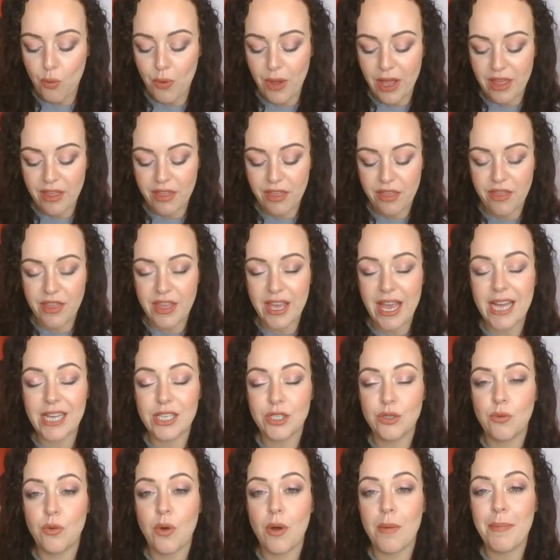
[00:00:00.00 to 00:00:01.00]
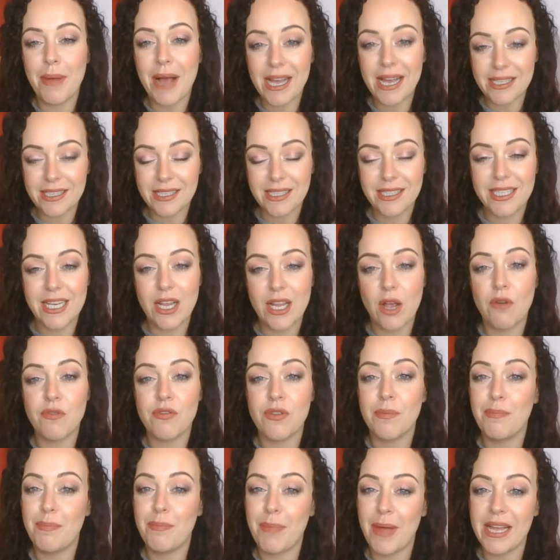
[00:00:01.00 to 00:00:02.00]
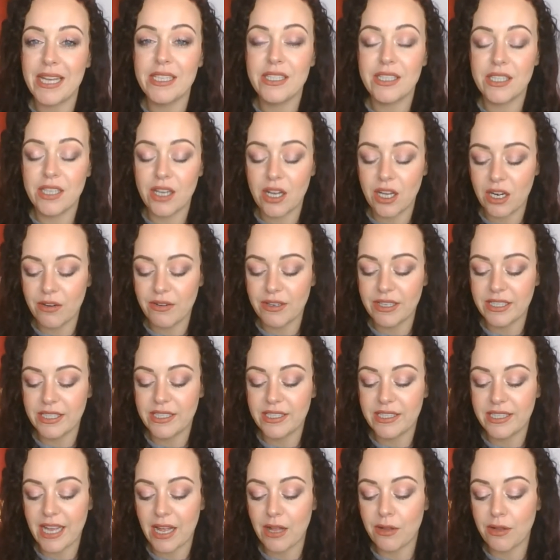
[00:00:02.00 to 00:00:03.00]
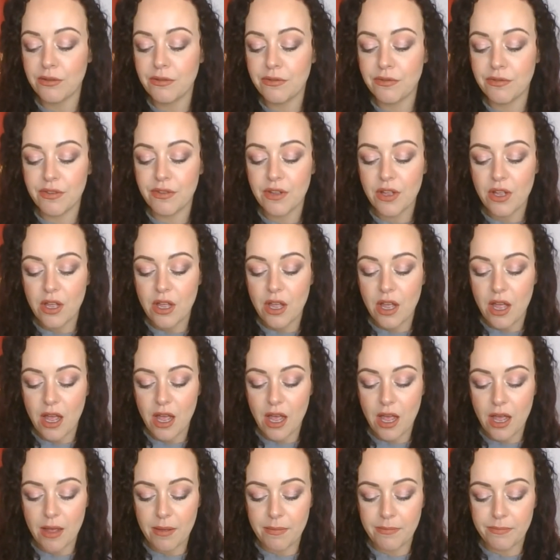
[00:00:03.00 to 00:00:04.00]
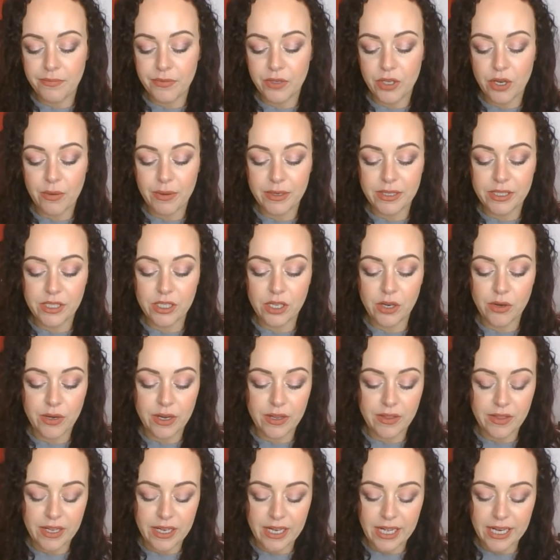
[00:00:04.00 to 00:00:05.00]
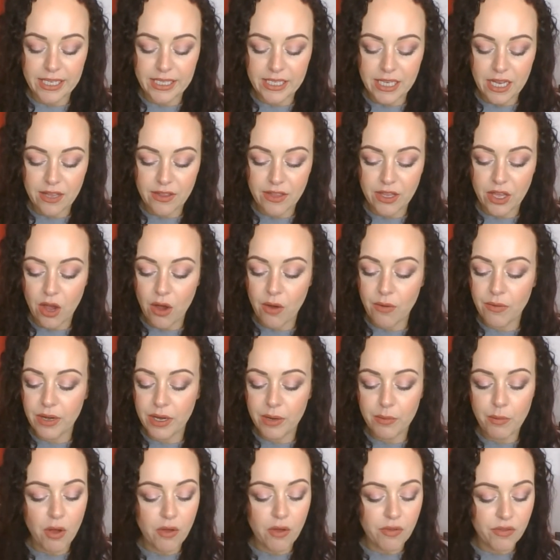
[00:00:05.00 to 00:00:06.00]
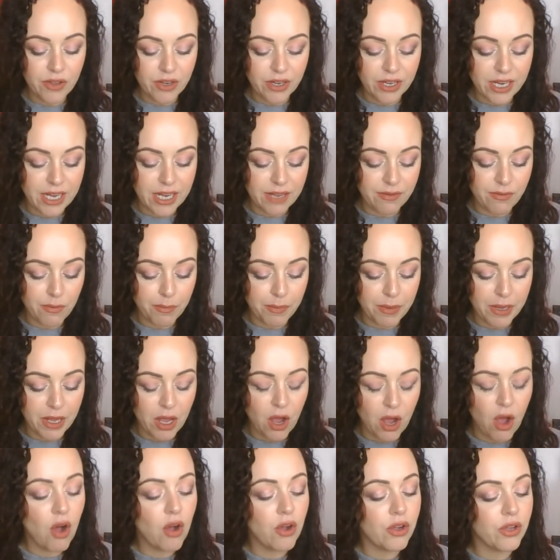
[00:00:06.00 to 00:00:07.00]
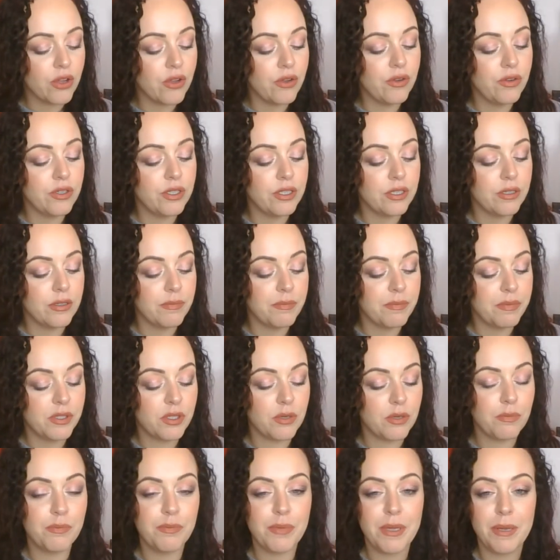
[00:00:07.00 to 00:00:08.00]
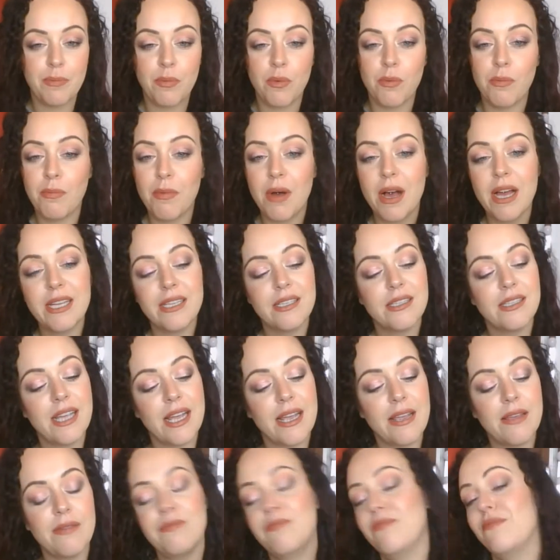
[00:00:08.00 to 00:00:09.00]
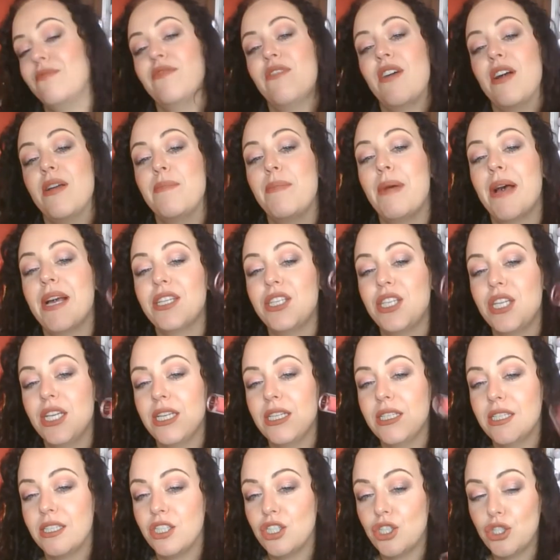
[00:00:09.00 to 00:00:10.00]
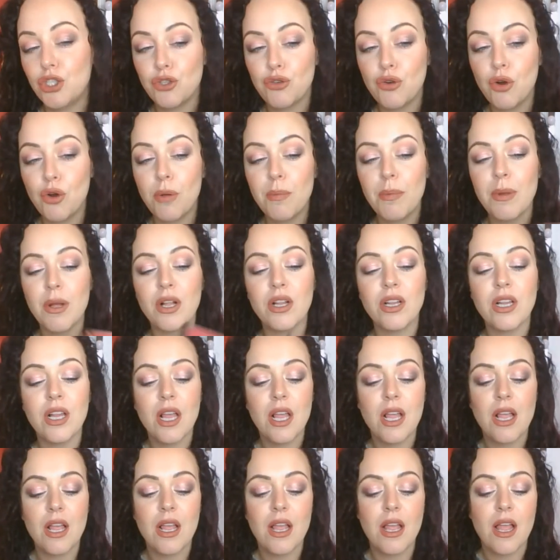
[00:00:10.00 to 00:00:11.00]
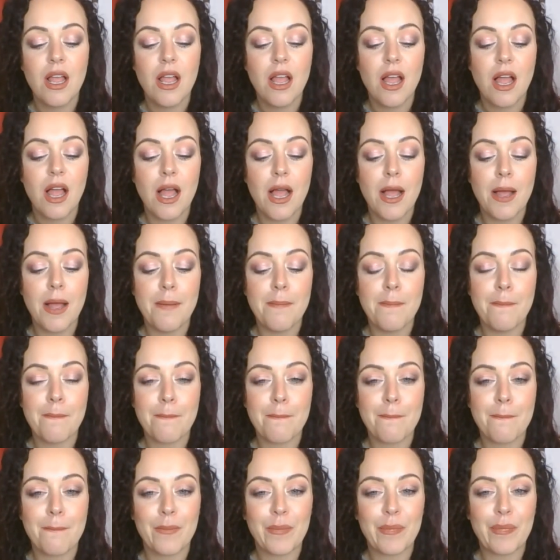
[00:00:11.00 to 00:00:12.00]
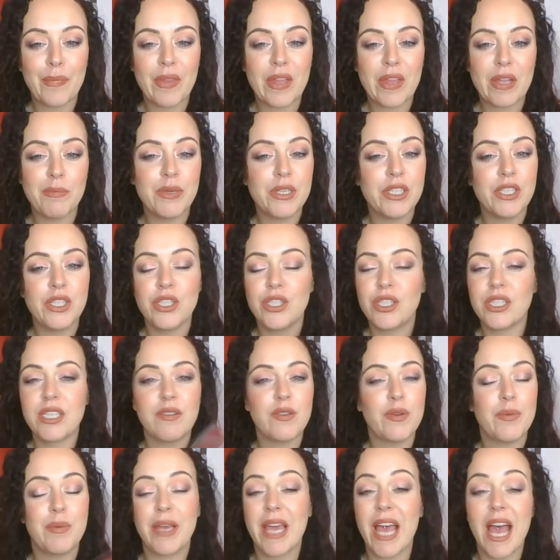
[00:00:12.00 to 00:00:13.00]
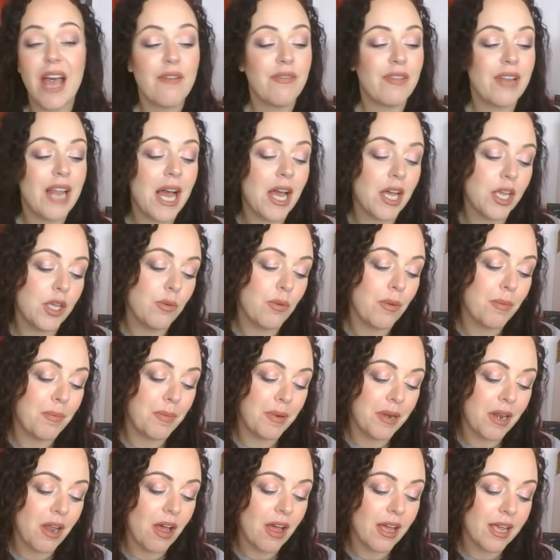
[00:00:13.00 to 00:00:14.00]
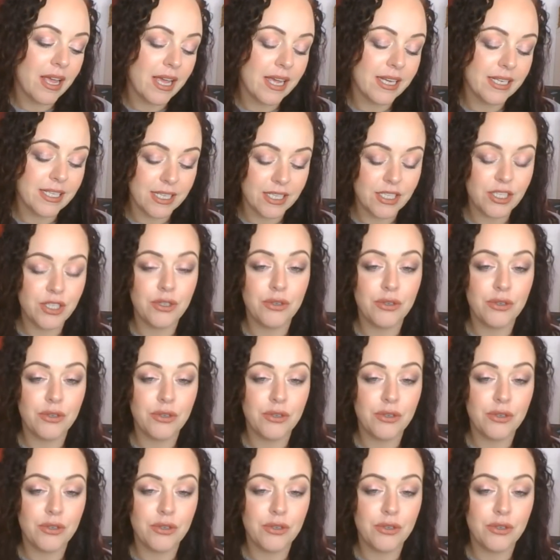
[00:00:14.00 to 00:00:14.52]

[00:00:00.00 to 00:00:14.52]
with the actual opacity of the base color itself, you know, excluding the glitter. The only one that could even be argued, some people might say, fine patchy is Trouble, but you just have to be careful how you apply it. I